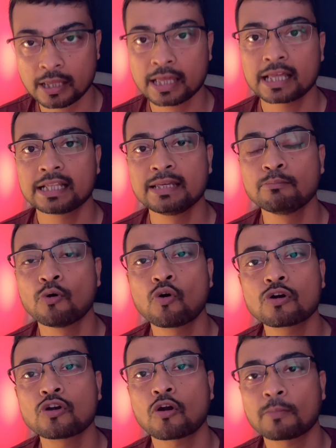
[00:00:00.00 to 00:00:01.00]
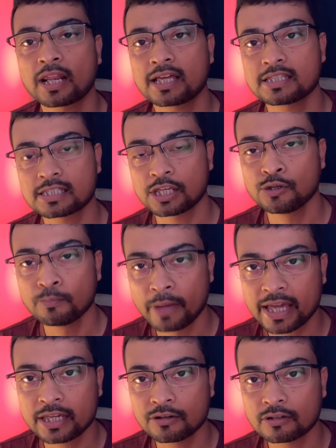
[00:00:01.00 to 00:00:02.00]
The more normalized you make
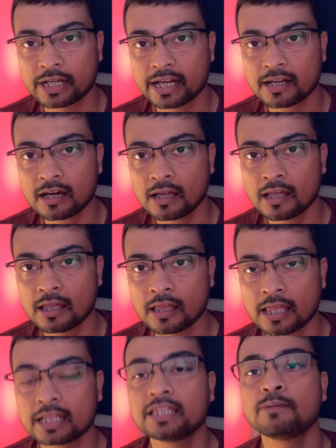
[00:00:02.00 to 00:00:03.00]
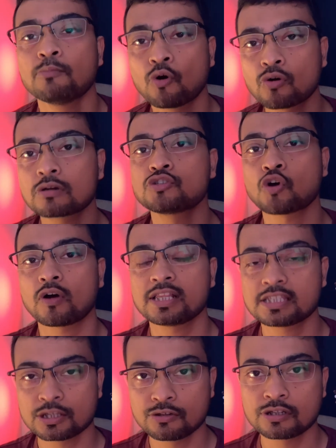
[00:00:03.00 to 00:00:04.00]
your data, the more joins you
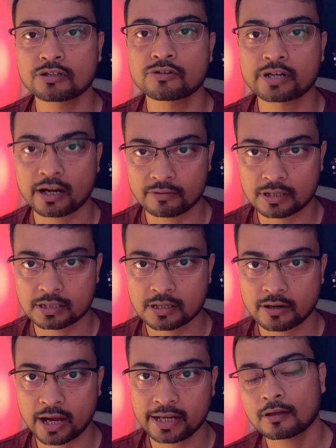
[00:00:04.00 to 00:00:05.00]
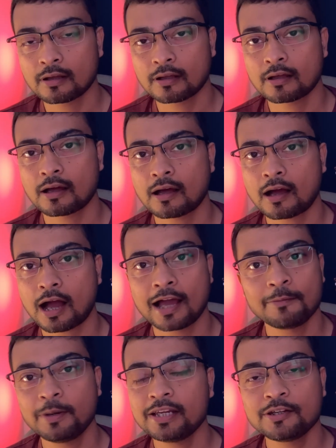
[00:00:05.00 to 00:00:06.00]
need to traverse, right? I
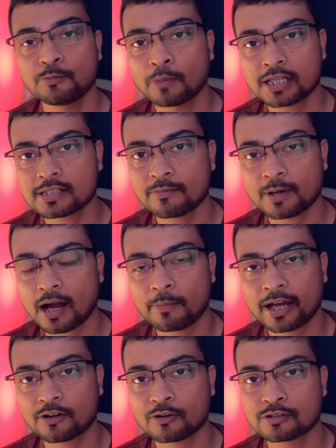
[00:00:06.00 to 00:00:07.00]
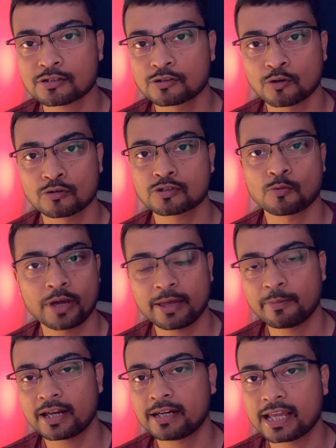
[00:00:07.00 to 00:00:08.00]
bet you must have come across those web
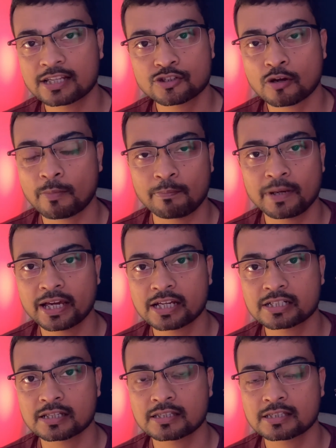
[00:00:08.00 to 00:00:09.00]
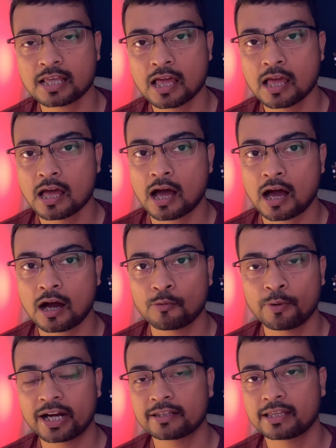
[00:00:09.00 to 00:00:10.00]
and desktop applications
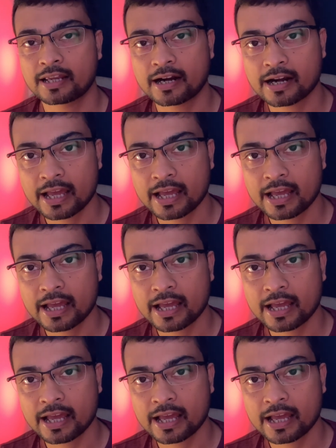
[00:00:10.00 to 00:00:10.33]
where there are